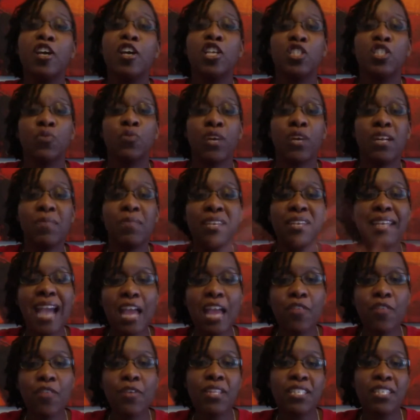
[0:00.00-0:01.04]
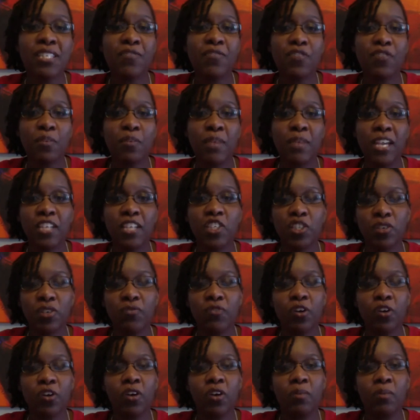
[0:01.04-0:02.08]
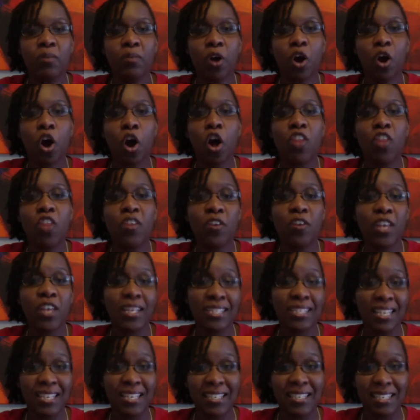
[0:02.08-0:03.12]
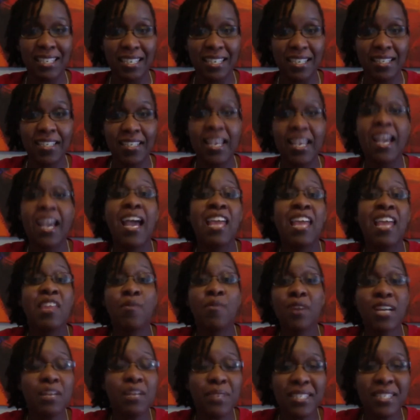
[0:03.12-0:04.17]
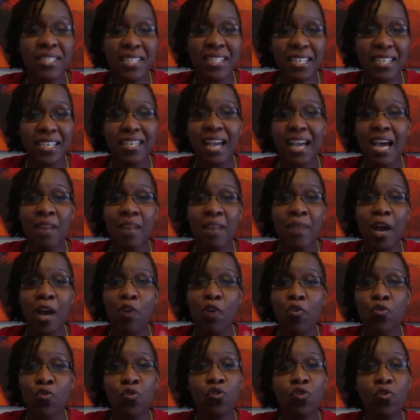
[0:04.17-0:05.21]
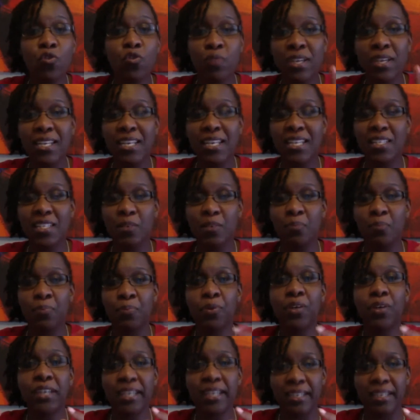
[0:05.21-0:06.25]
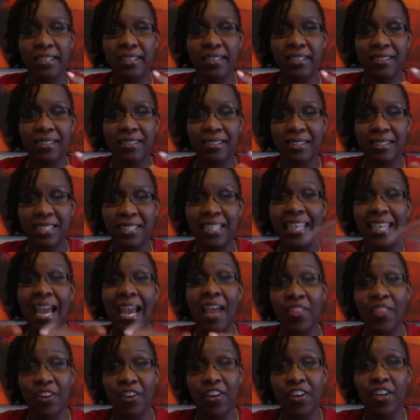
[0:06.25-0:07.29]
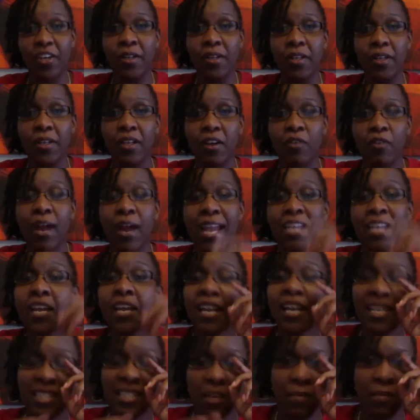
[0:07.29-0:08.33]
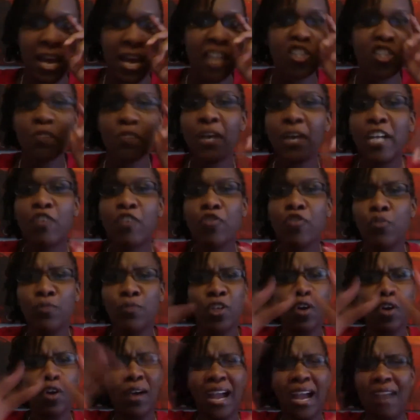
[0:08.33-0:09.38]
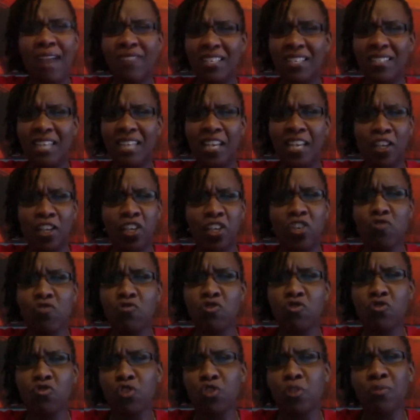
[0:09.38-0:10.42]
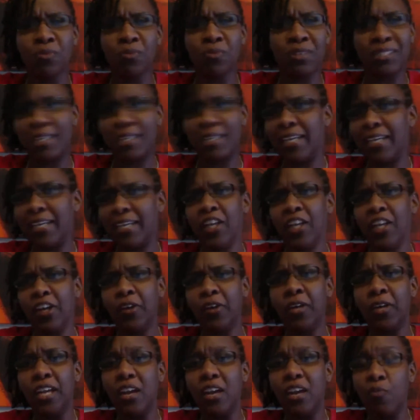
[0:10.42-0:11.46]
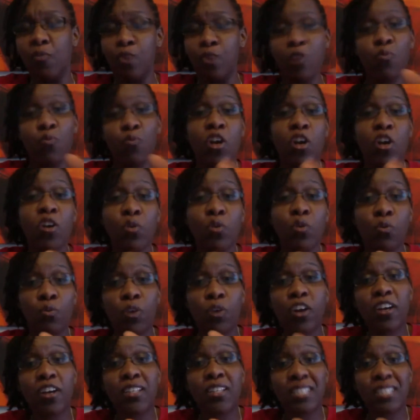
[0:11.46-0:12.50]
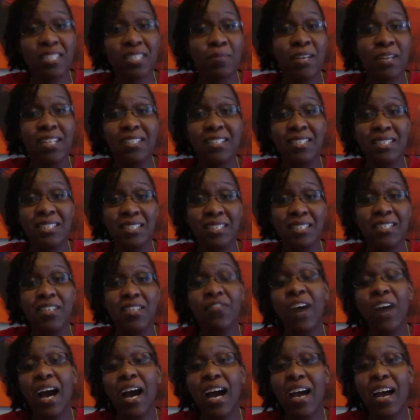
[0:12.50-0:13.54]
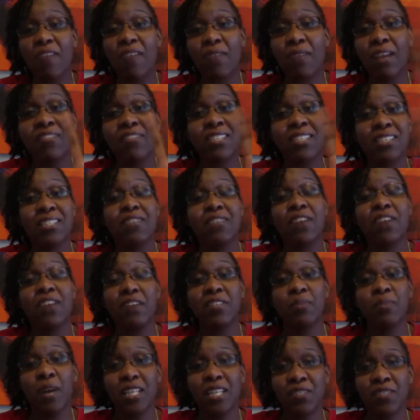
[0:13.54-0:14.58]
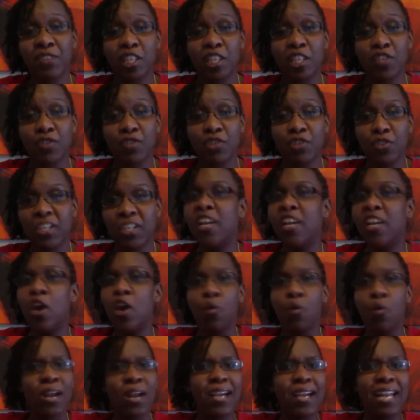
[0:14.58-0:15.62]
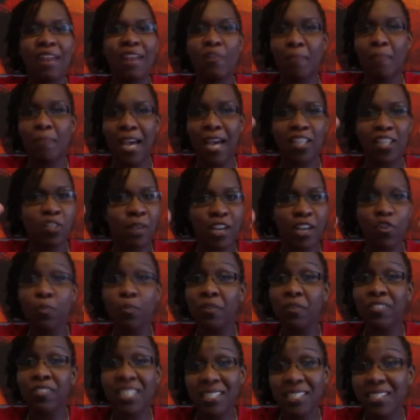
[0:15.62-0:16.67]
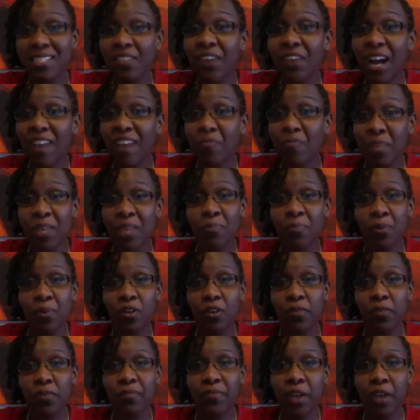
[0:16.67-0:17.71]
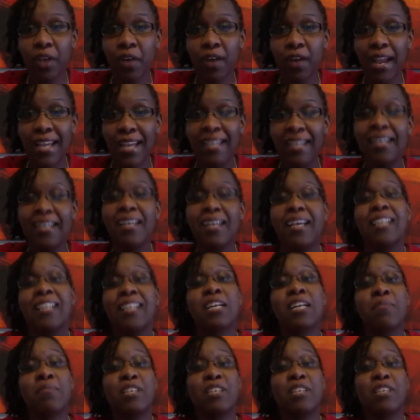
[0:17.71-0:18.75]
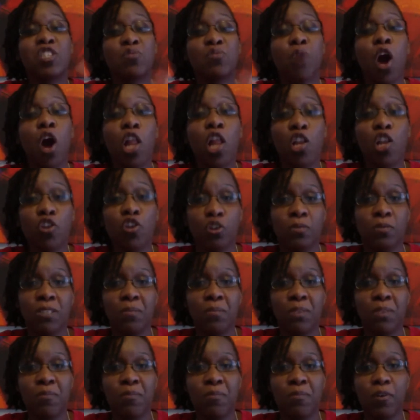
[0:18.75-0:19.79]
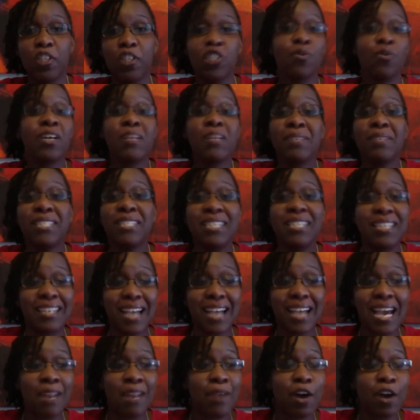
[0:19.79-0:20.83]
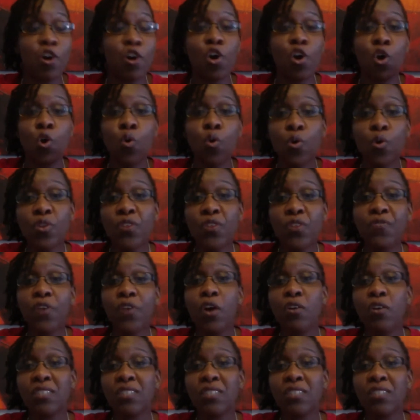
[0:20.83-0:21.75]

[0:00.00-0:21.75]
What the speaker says: So we're going to be gathering this information from all the attendees, and then we're going to be seeking God about who do we need to put together. Right? Because in a mastermind group, you don't have these like huge groups where it's like, you know, we're anticipating 65. We have 65 spots for this retreat. We're not going to have a mastermind group of 65 people. All right? It's going to be smaller groups of people. So we're going to be seeking God about who are the folks